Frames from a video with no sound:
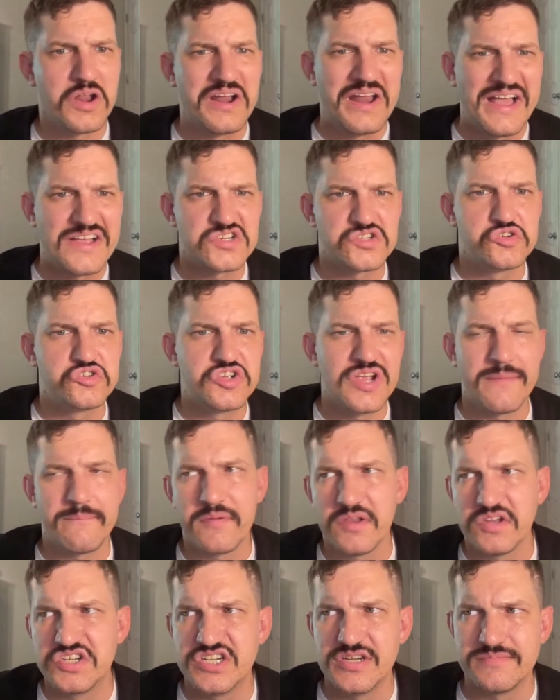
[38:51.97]
national
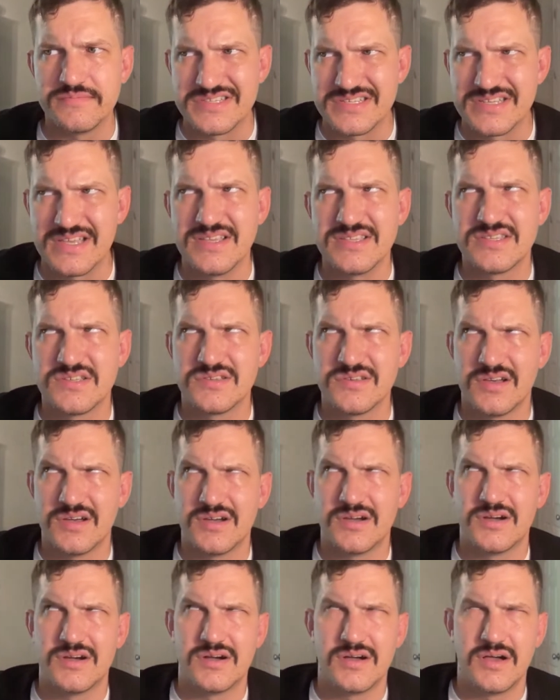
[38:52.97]
championship since
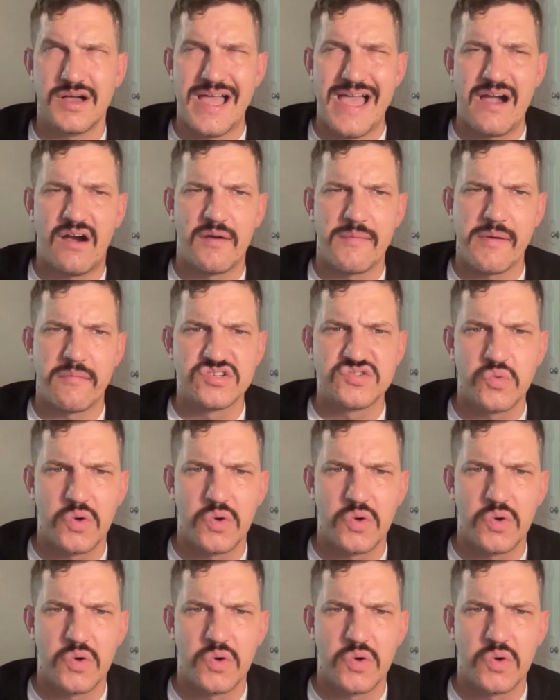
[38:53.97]
Alabama's